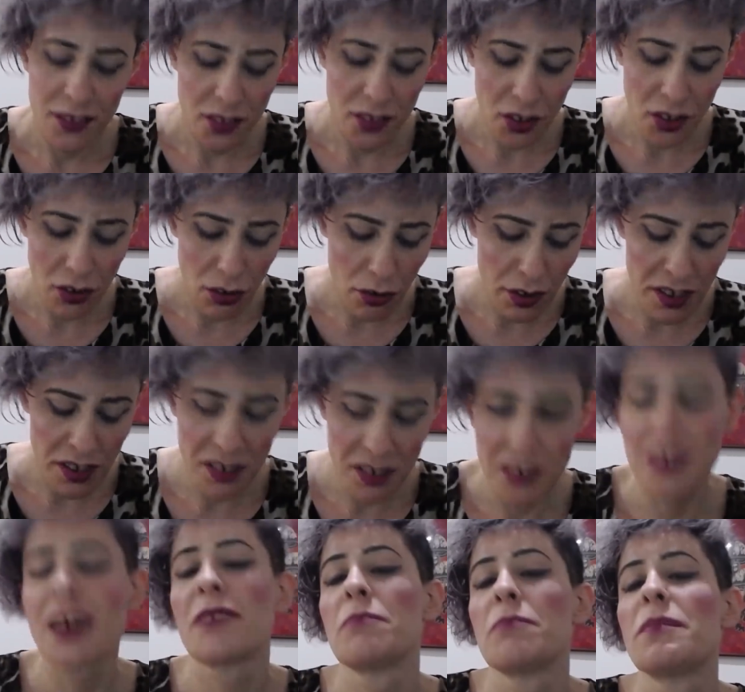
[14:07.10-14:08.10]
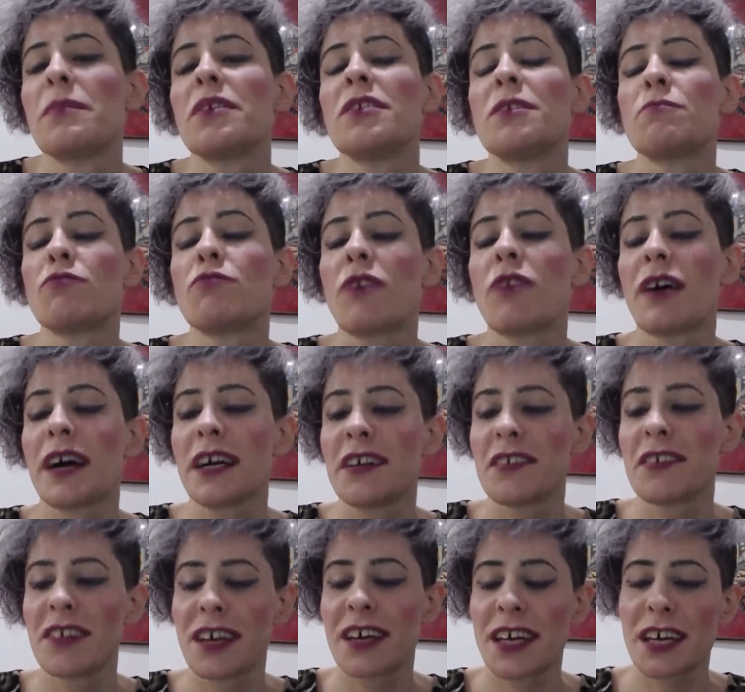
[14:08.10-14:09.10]
Taurus, Sun, Moon, and
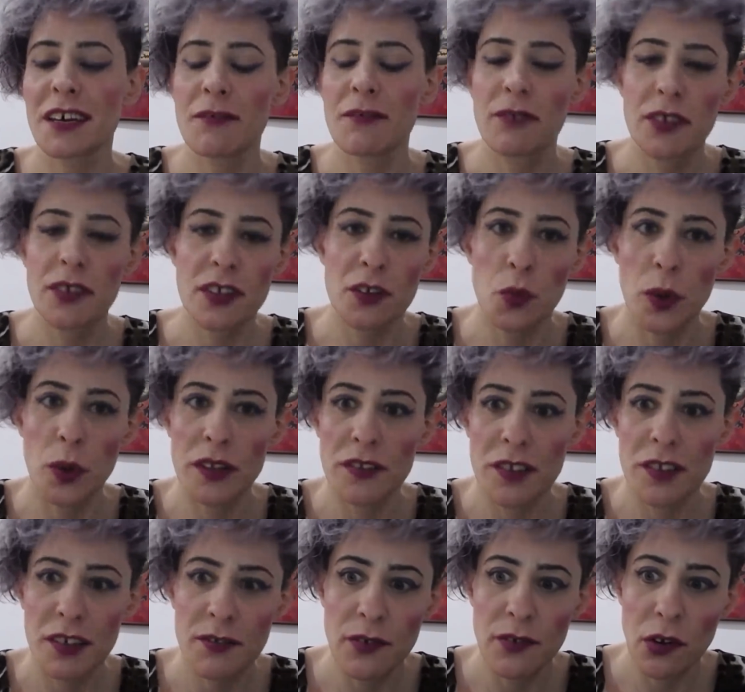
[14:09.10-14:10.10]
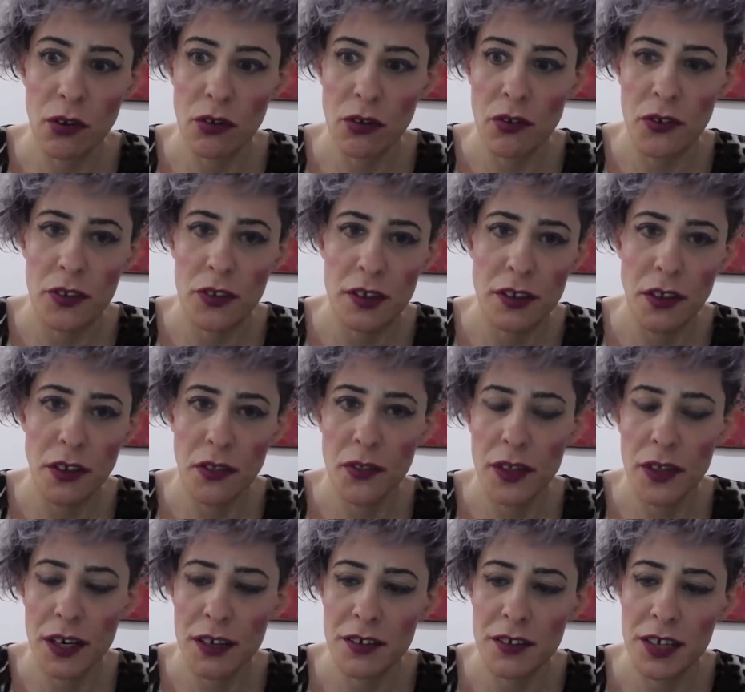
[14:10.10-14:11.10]
Rising for the 24th to the
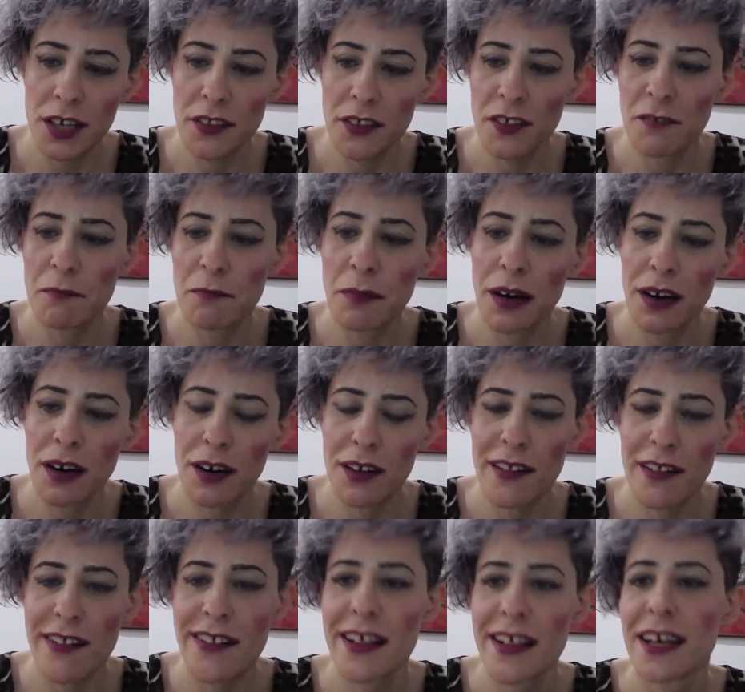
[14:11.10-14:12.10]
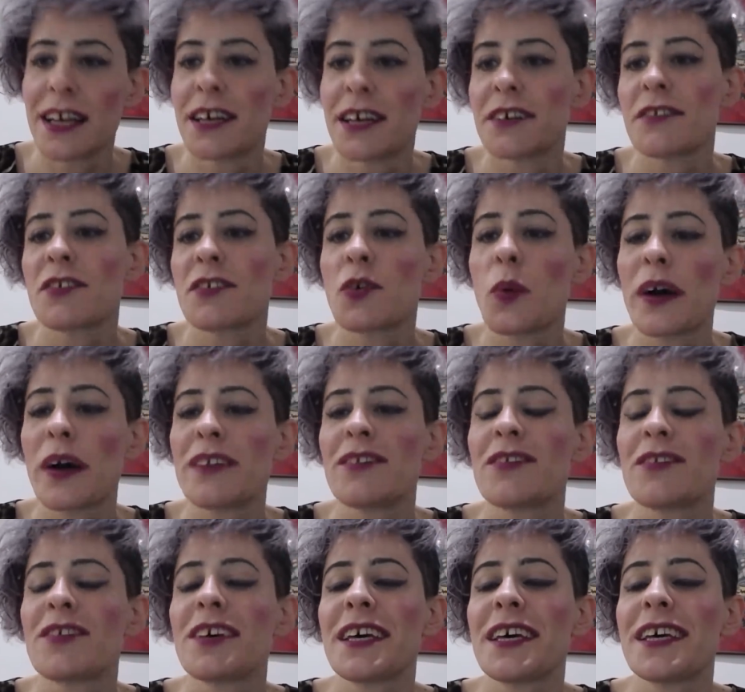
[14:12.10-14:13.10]
30th of March,
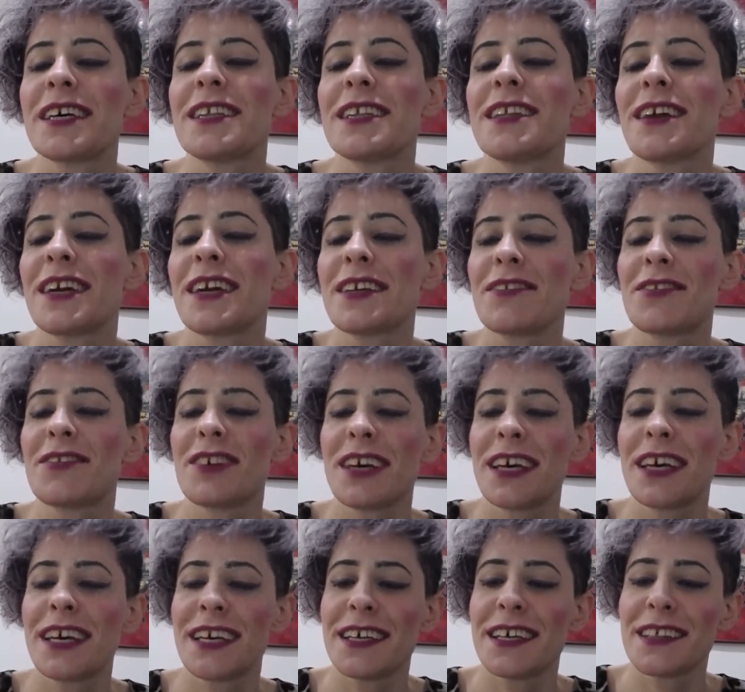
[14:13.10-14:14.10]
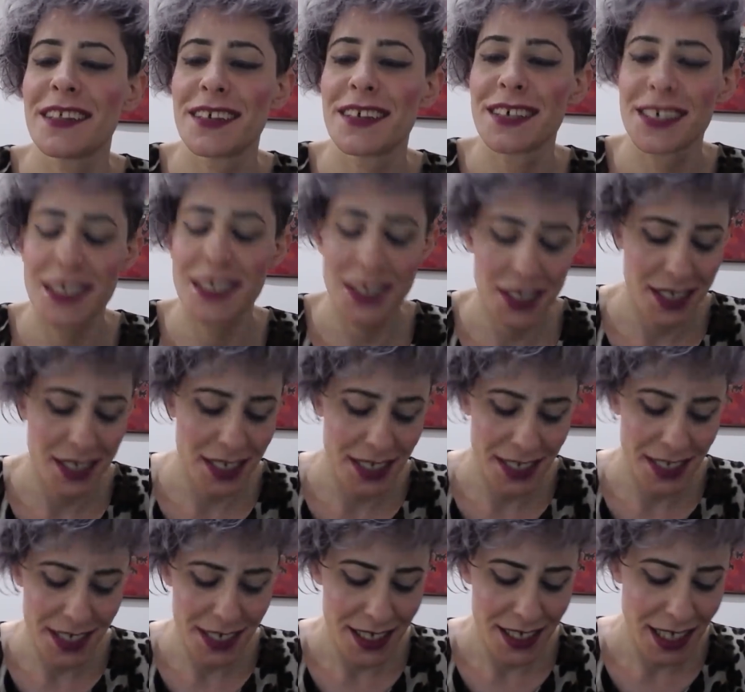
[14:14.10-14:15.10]
2019.
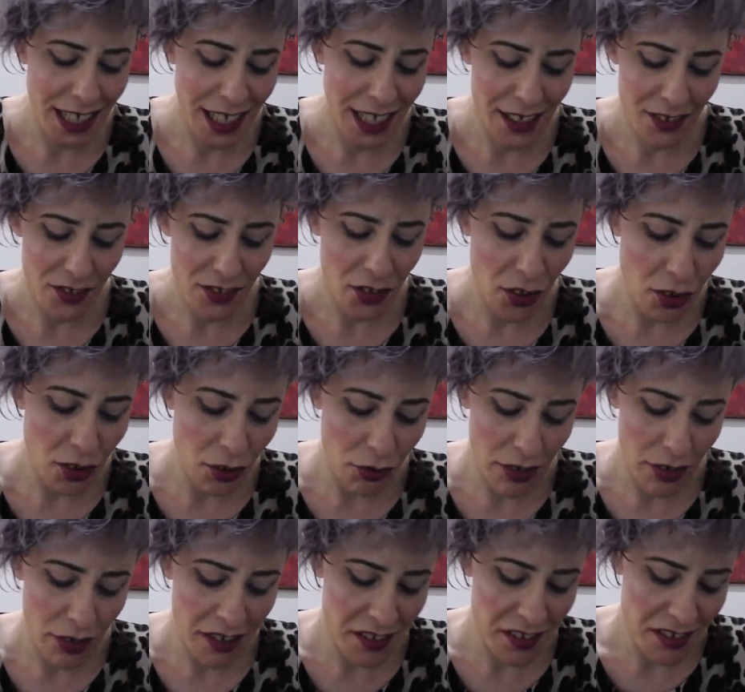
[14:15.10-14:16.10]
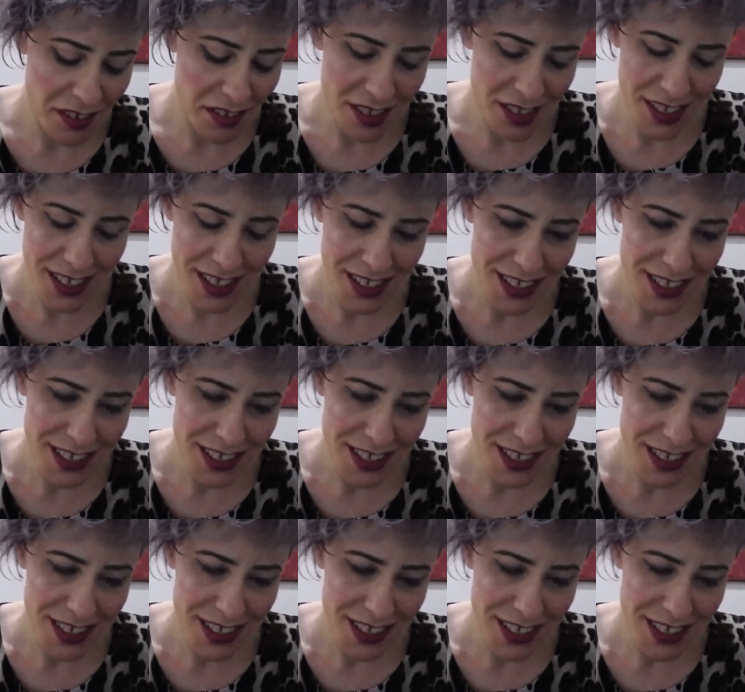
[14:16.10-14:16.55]
Taurus.